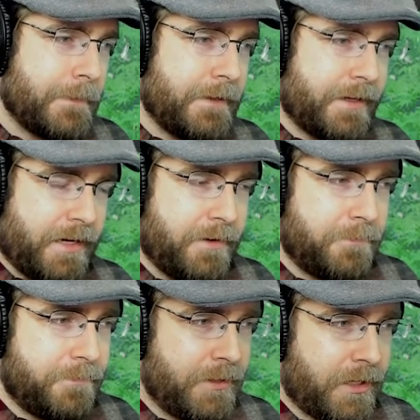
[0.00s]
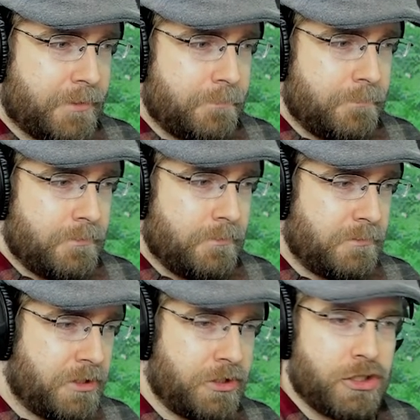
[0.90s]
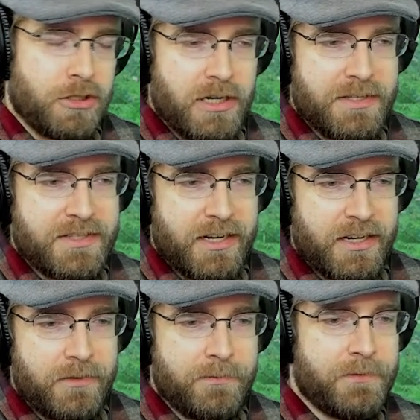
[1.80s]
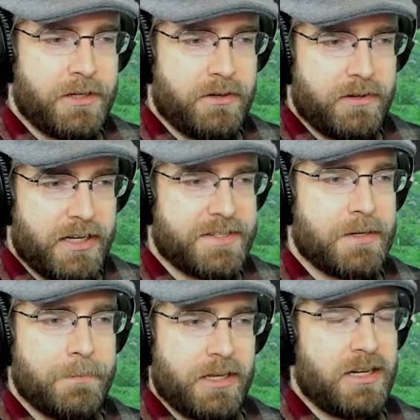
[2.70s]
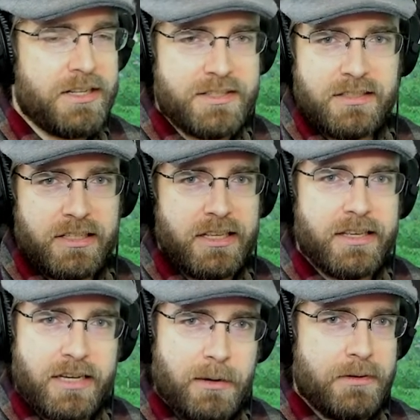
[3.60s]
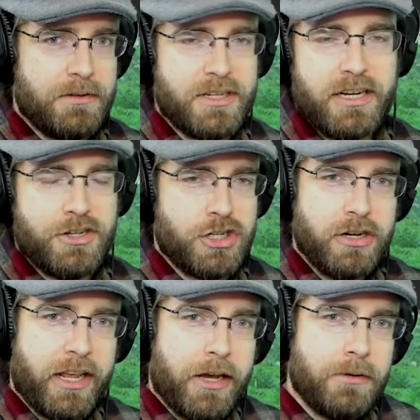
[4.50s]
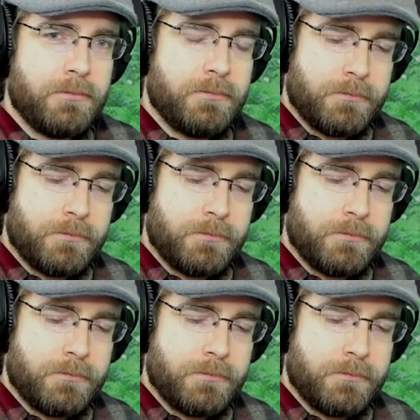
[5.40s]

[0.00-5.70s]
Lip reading: I can have like the assurance that I've, you know, got something constantly kind of churning out.